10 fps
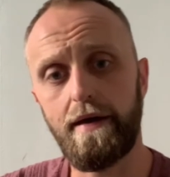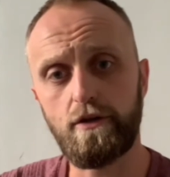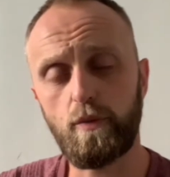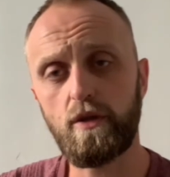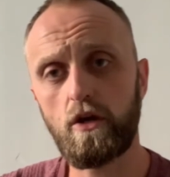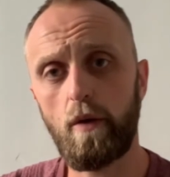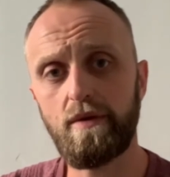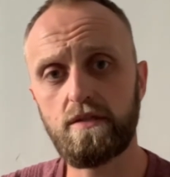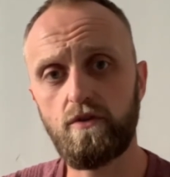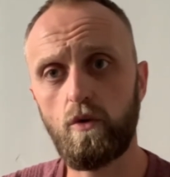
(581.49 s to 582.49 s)
Drop in the
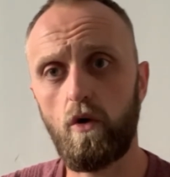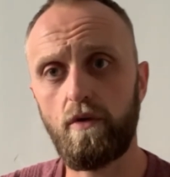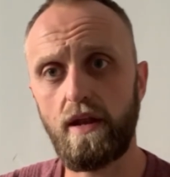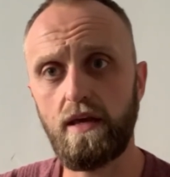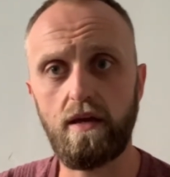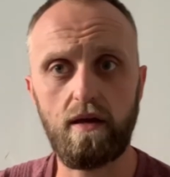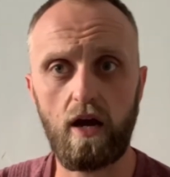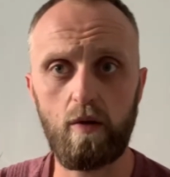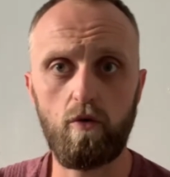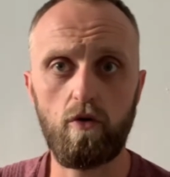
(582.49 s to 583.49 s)
comments if you own any
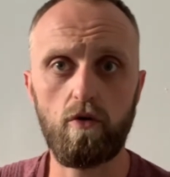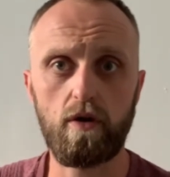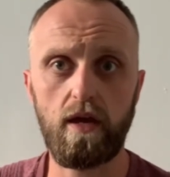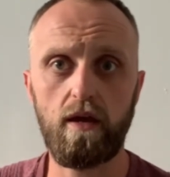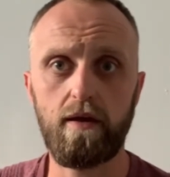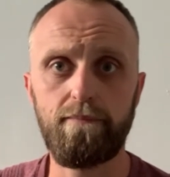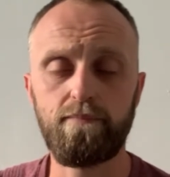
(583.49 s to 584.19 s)
Karrimor gear.